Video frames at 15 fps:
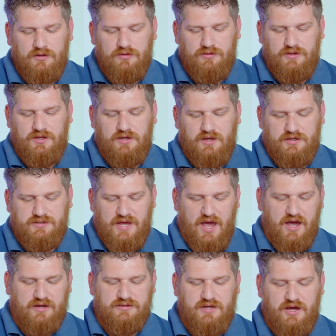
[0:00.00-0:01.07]
the
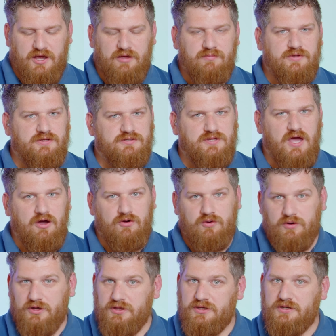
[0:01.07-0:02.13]
attack time is how
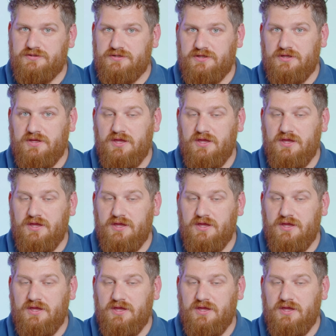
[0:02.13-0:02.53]
quickly does